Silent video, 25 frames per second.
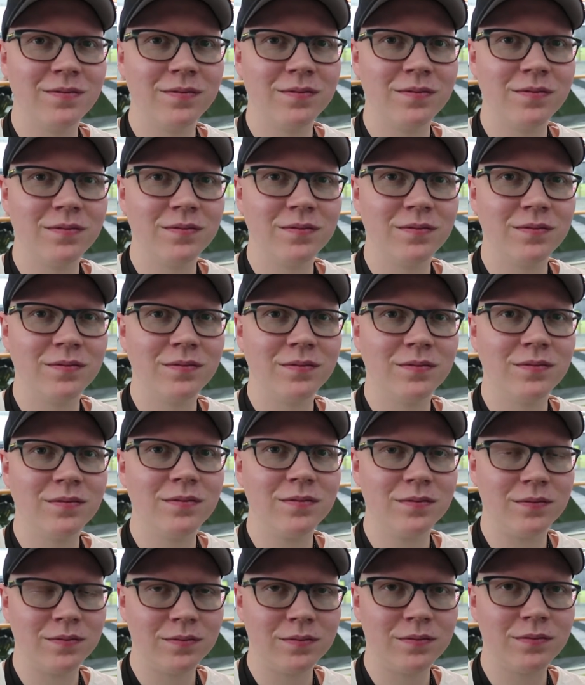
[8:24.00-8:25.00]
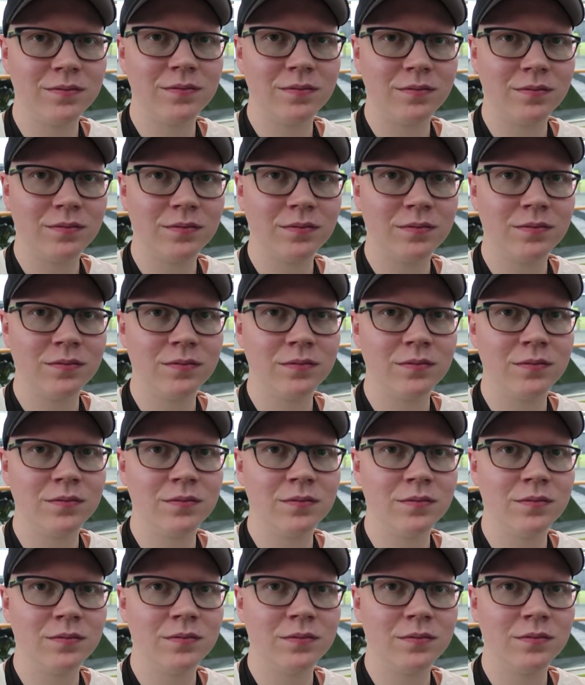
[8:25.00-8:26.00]

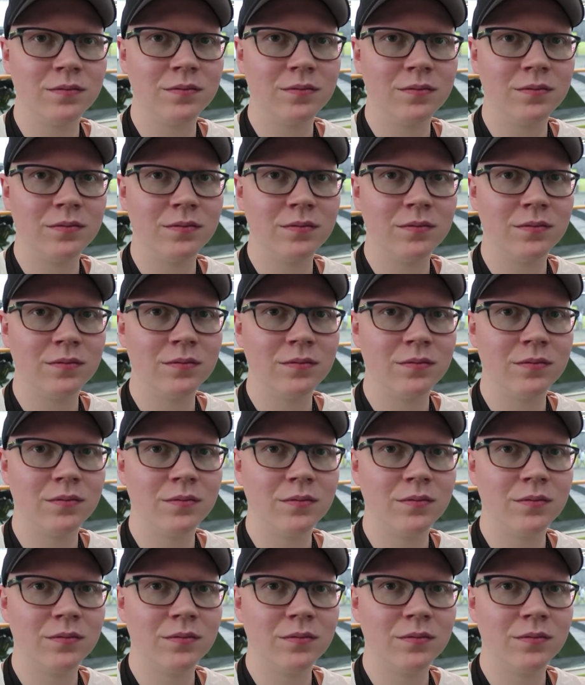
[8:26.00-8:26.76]
The person shown says nothing.